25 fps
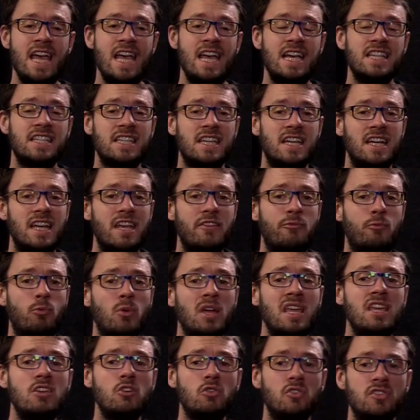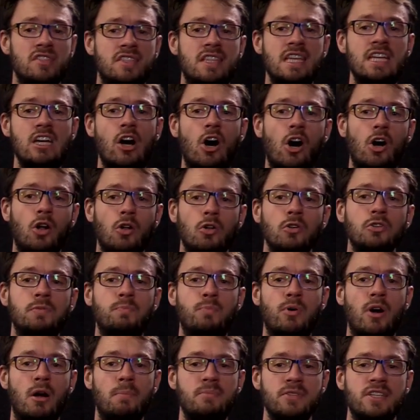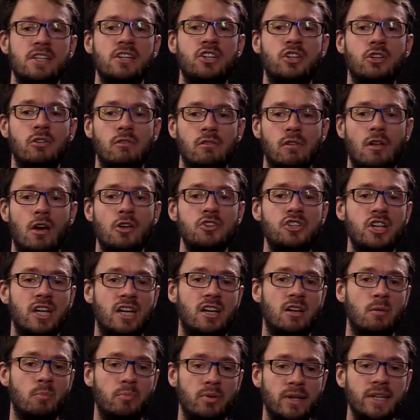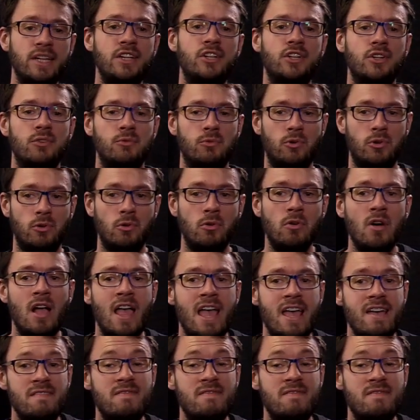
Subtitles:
is that if we use the old propositional logic completion rule,